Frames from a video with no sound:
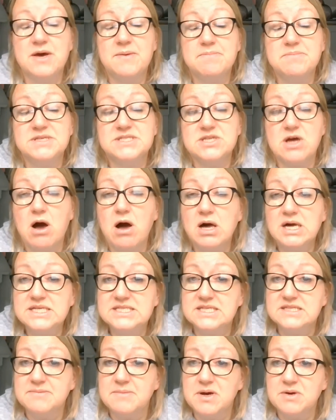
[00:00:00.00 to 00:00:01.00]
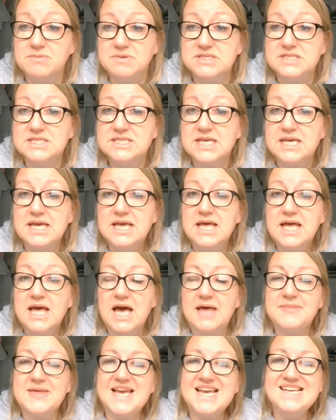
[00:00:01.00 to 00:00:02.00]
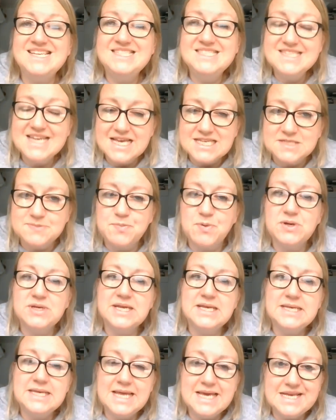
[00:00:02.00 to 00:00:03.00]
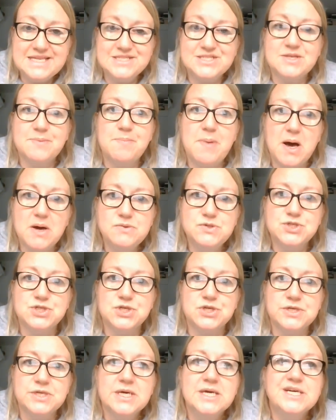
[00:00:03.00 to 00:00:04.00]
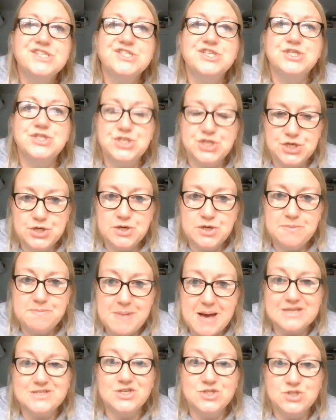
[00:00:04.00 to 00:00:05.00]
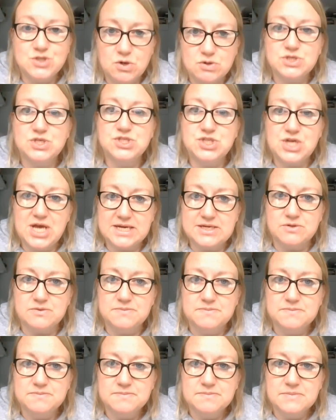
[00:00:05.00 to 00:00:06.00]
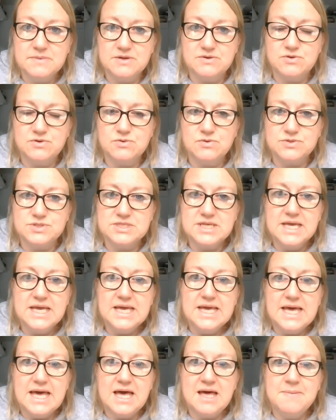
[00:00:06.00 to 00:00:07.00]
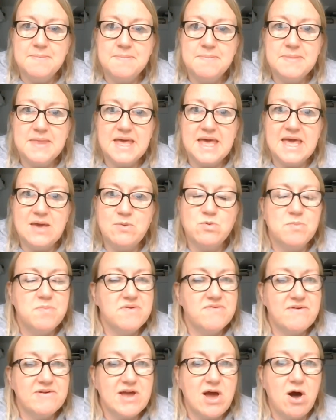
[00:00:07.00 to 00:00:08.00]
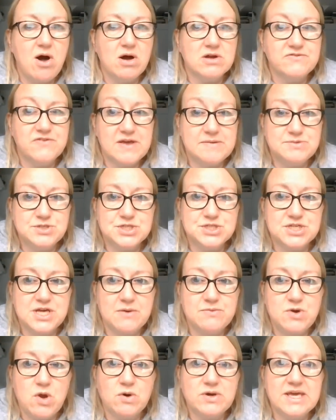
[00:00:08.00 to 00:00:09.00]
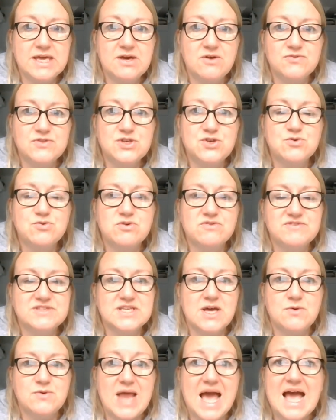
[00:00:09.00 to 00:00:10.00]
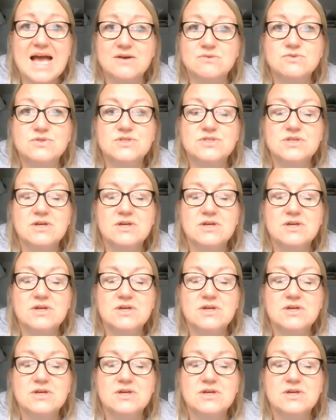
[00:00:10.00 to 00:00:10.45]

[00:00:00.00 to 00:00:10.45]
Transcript: Mr. Hyde at the moment, and that he desperately needs the potion to turn back to Dr. Jekyll. Of course, it would be very hard for him just to go knocking on the door of his own house.